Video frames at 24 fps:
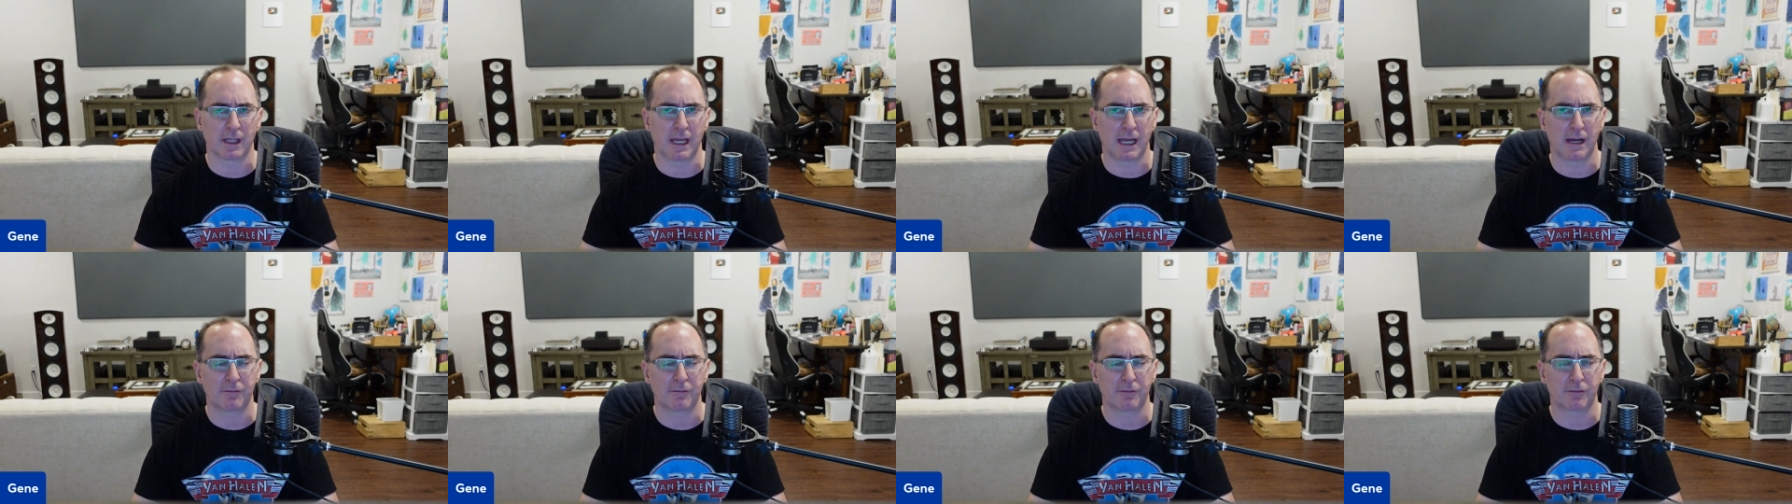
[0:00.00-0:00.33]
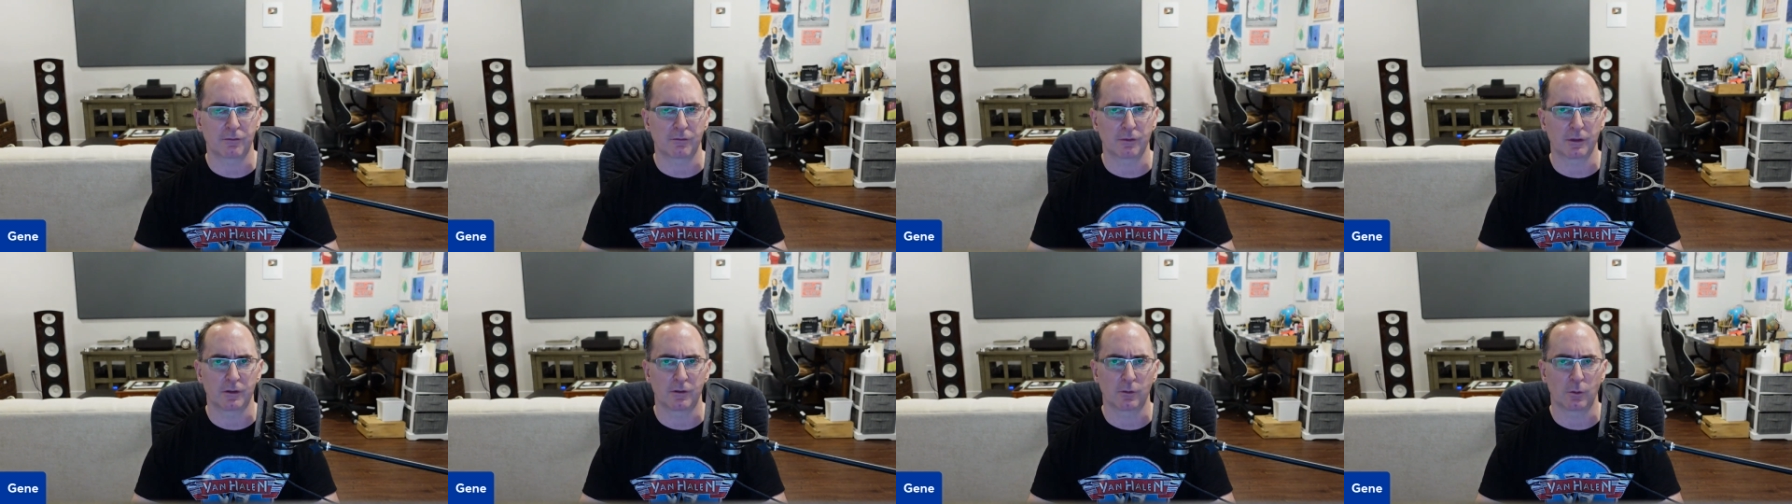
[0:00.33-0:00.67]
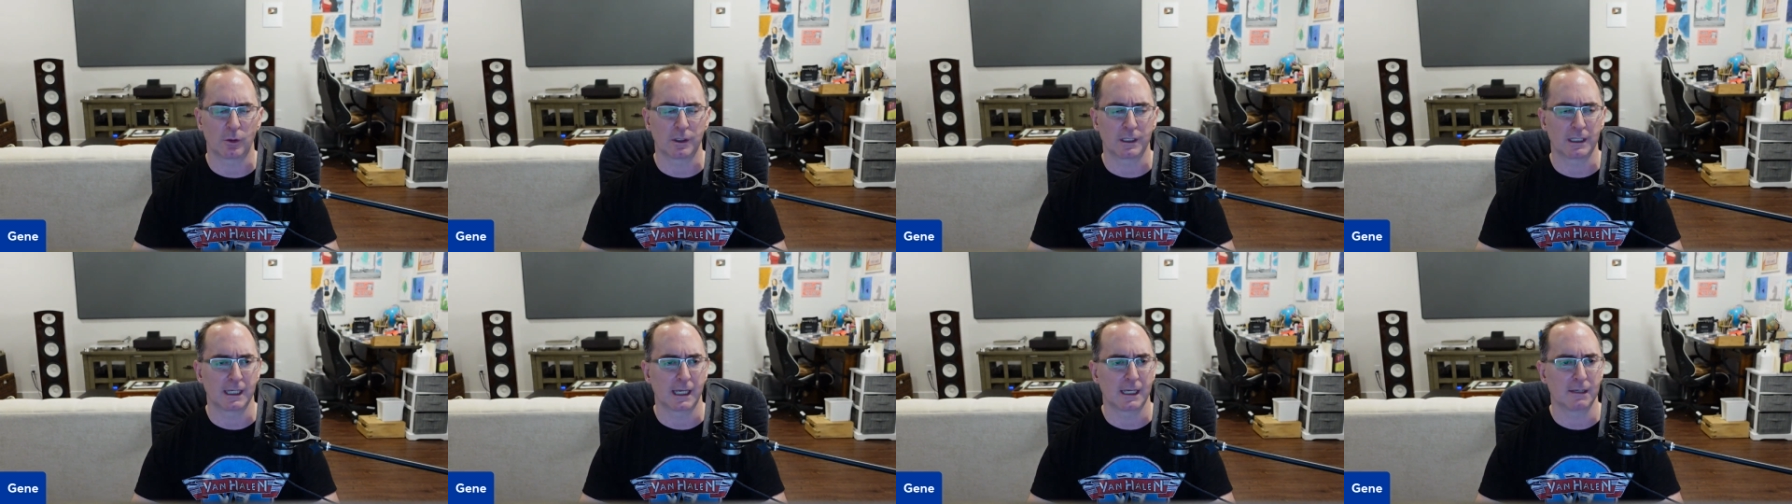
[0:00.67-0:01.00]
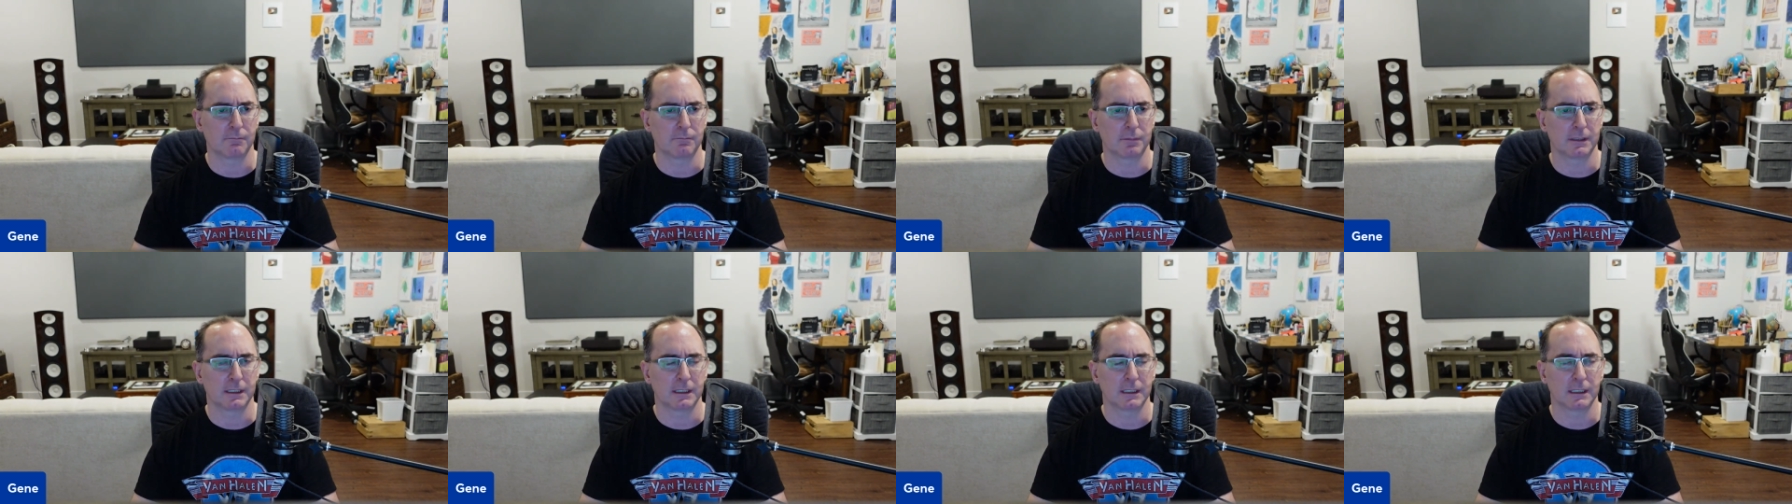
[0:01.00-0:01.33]
F three twenty-eight
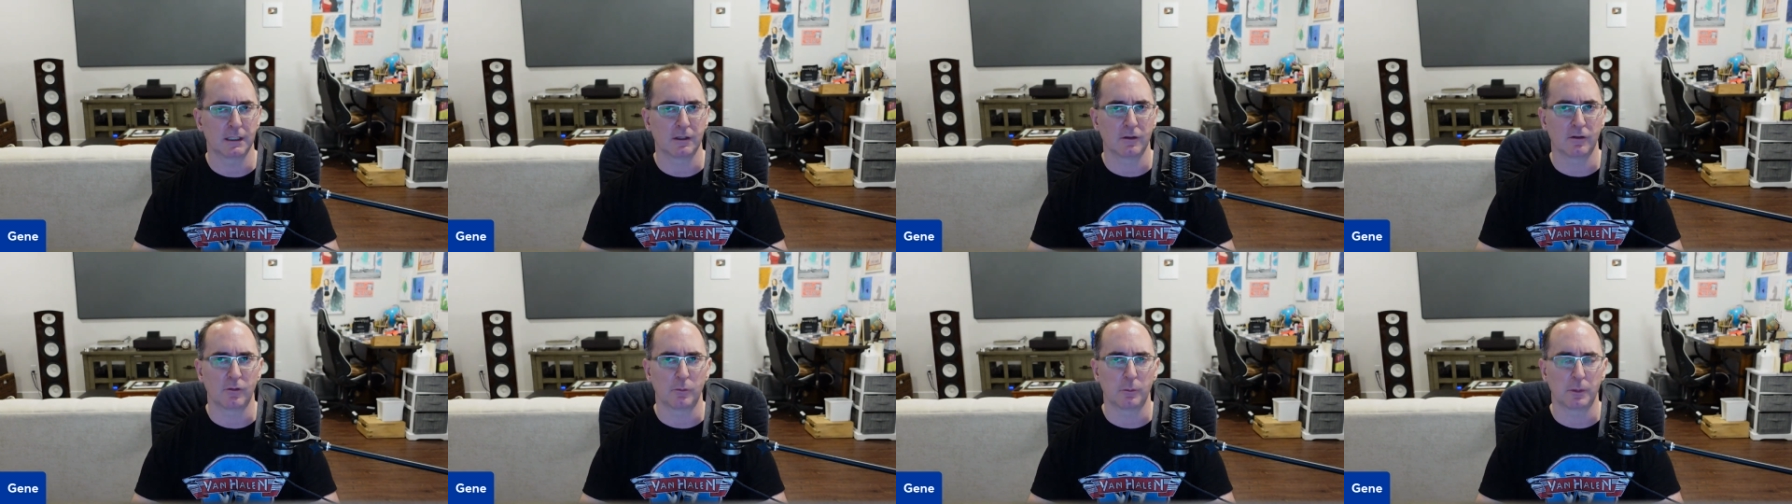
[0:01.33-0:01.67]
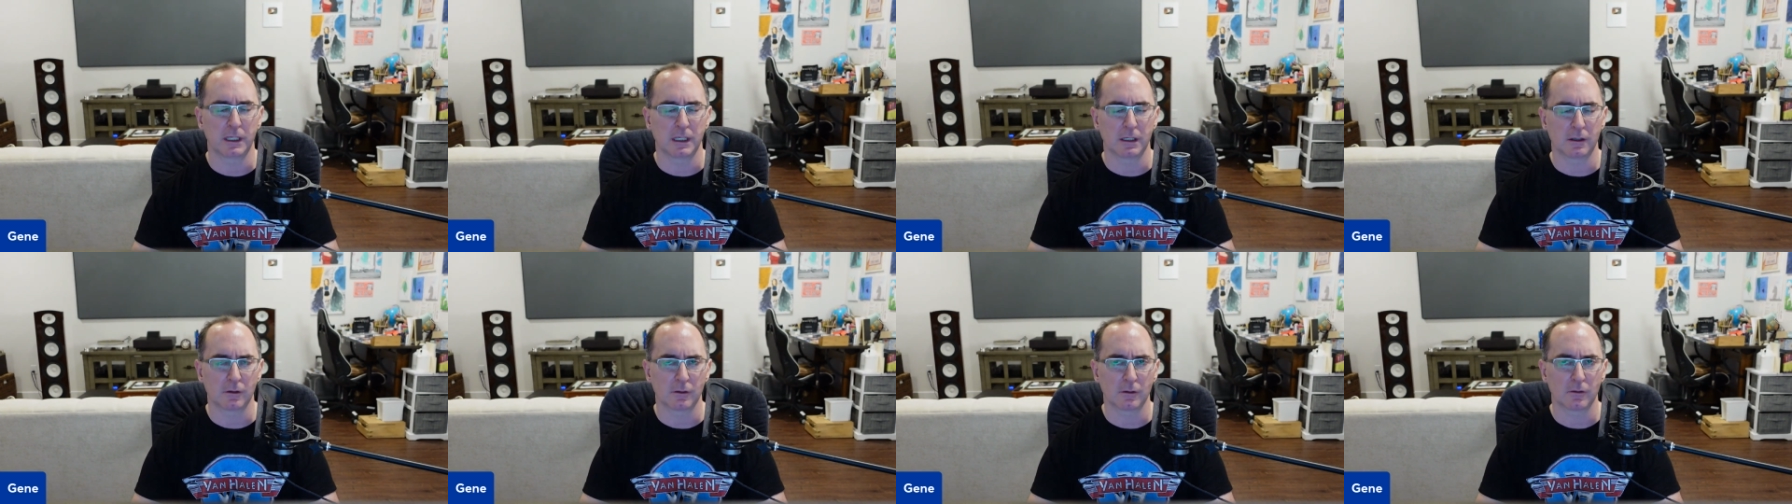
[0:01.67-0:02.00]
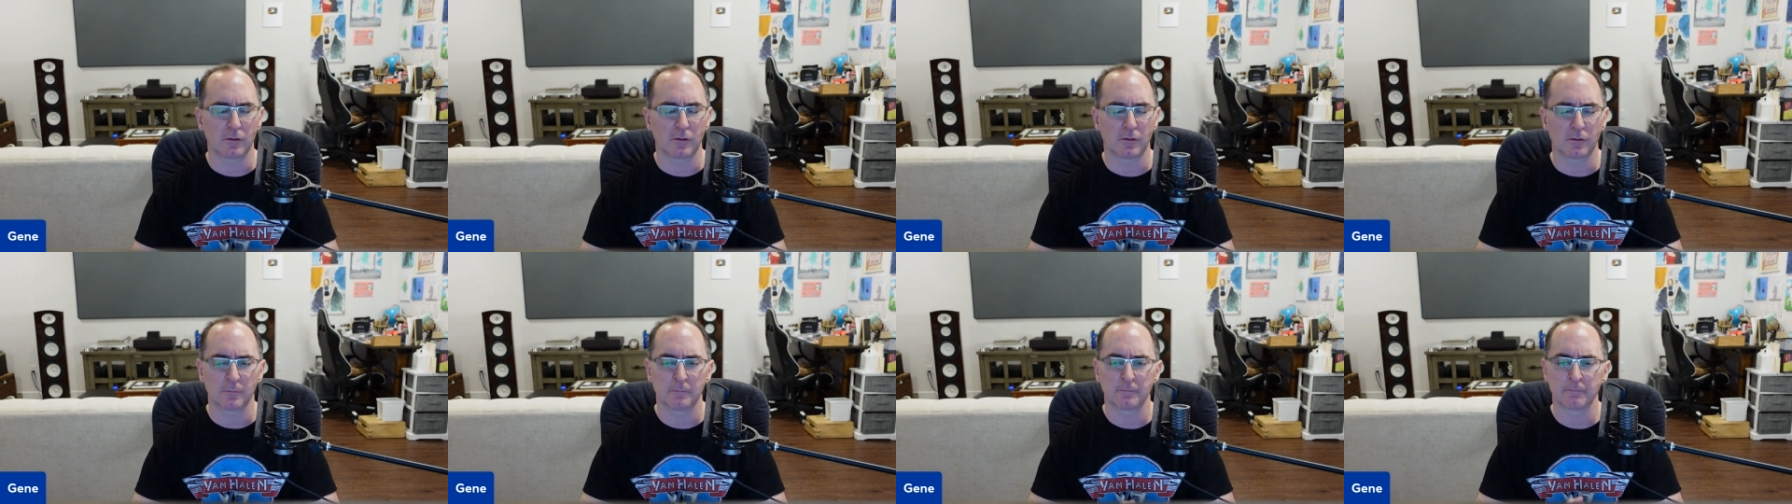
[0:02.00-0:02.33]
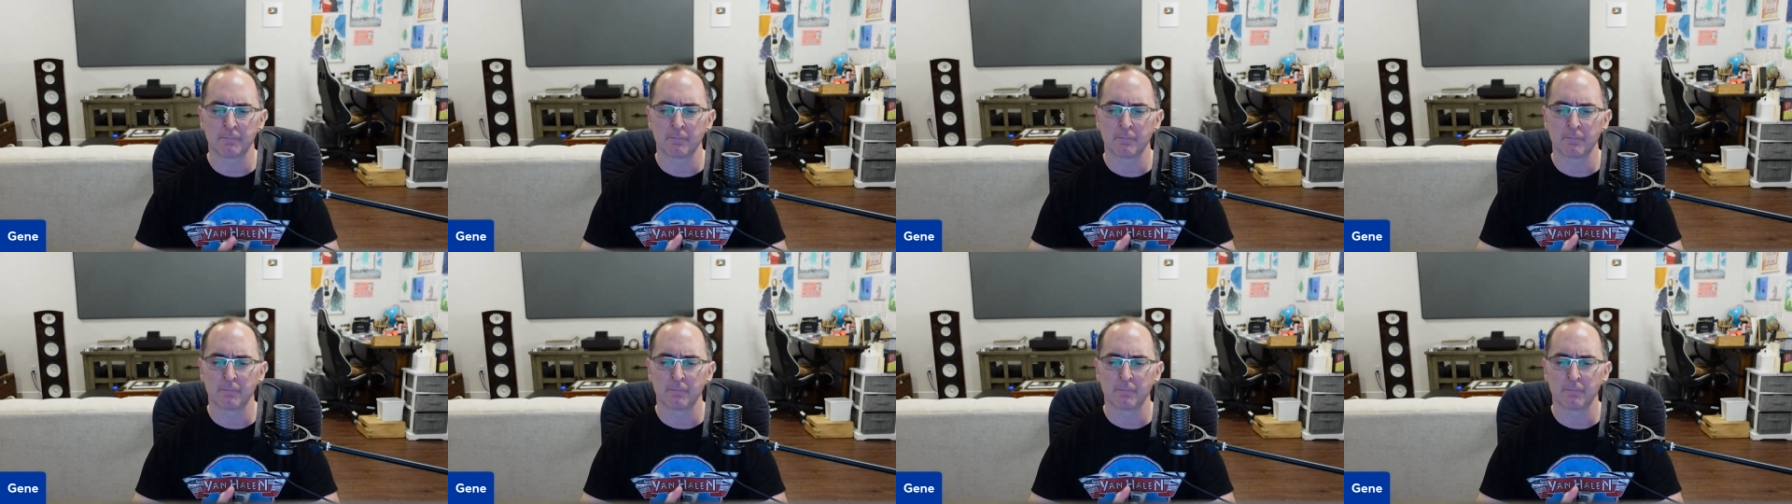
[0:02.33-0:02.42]
B E speakers.